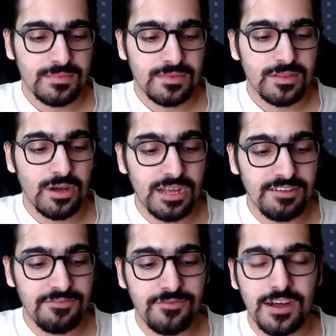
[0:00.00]
Now
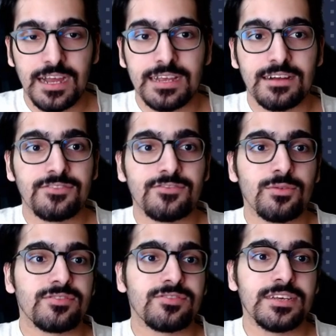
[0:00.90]
if I
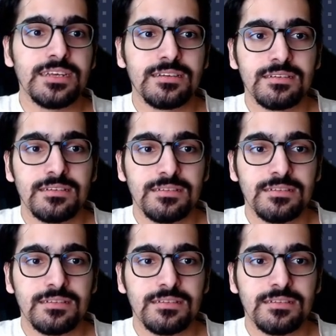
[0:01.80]
control C